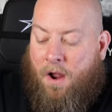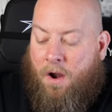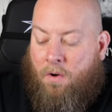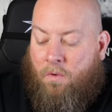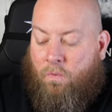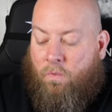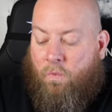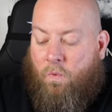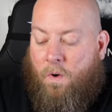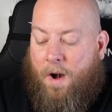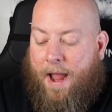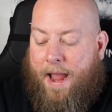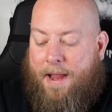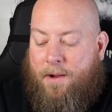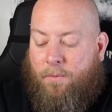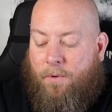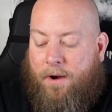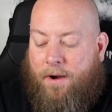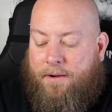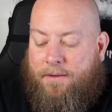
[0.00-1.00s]

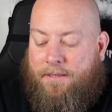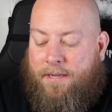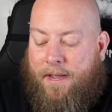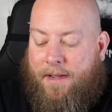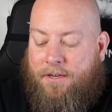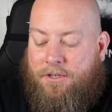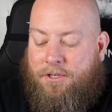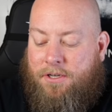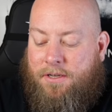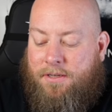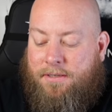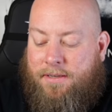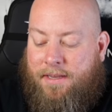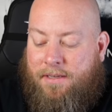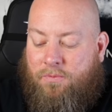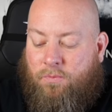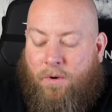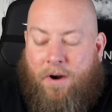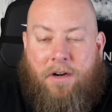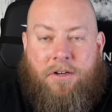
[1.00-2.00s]
Right where it touches
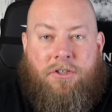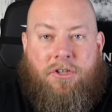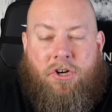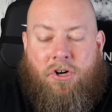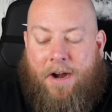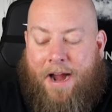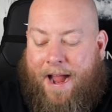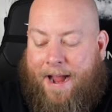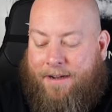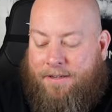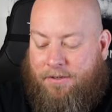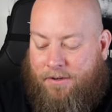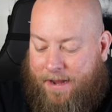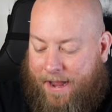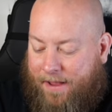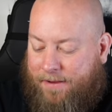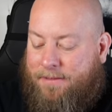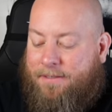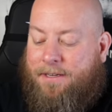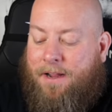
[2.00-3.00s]
is where it's cracked. So
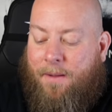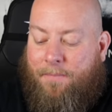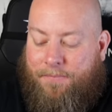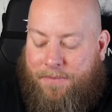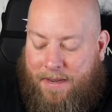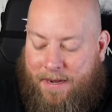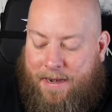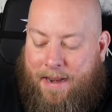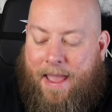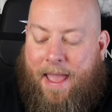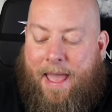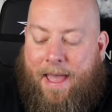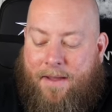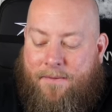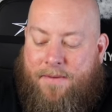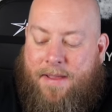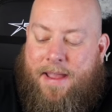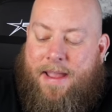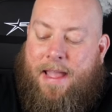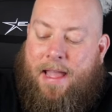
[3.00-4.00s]
yeah, something
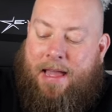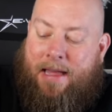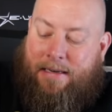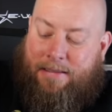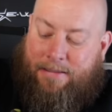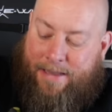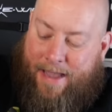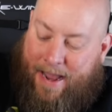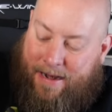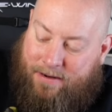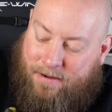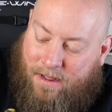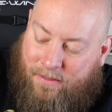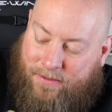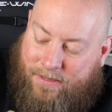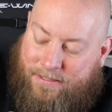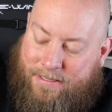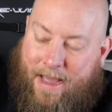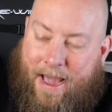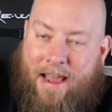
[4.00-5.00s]
heavy landed on
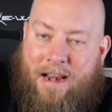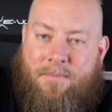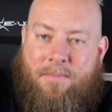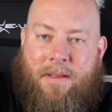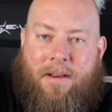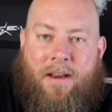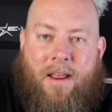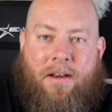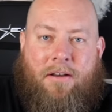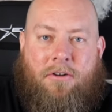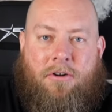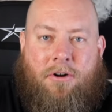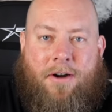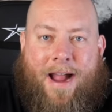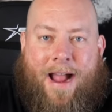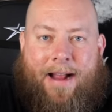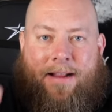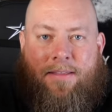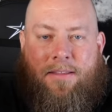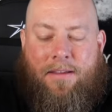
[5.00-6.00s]
this item and
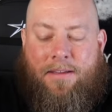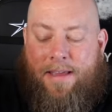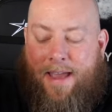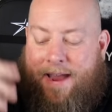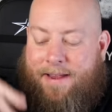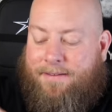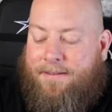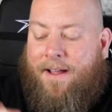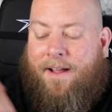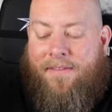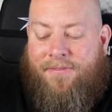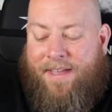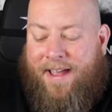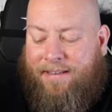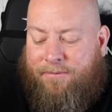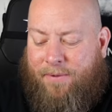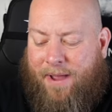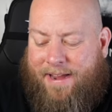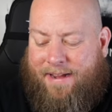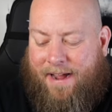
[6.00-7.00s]
cracked the case.
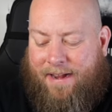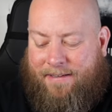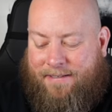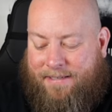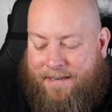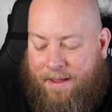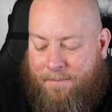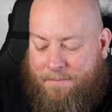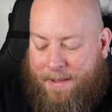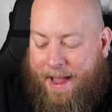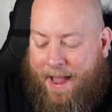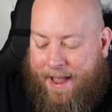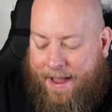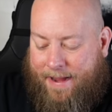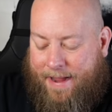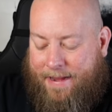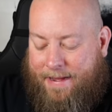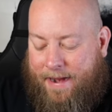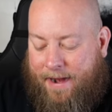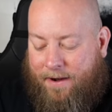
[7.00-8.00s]
That's why it got sent back,
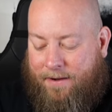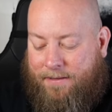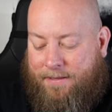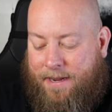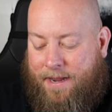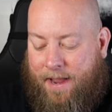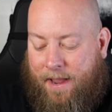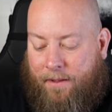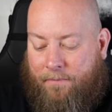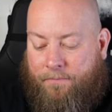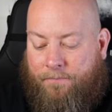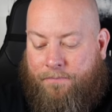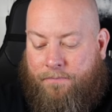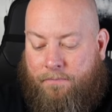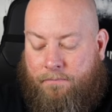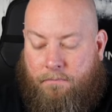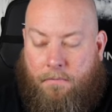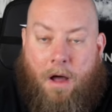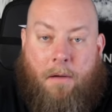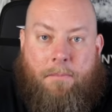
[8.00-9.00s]
I guarantee it.
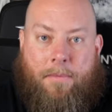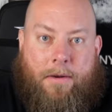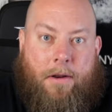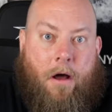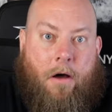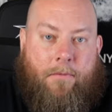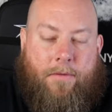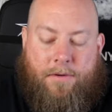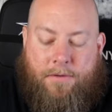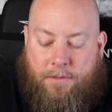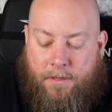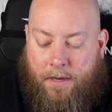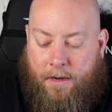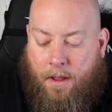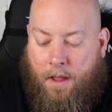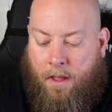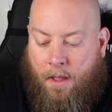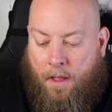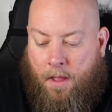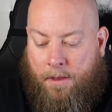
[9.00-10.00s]
I mean, obviously.
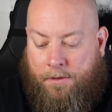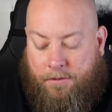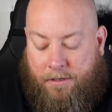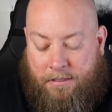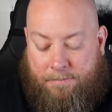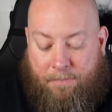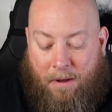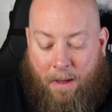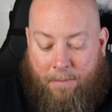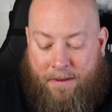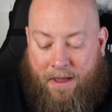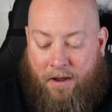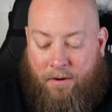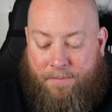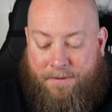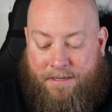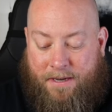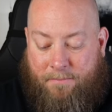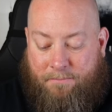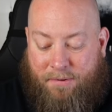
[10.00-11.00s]
So it's probably
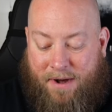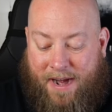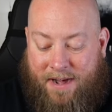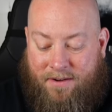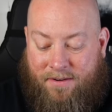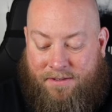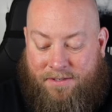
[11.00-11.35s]
100% brand new.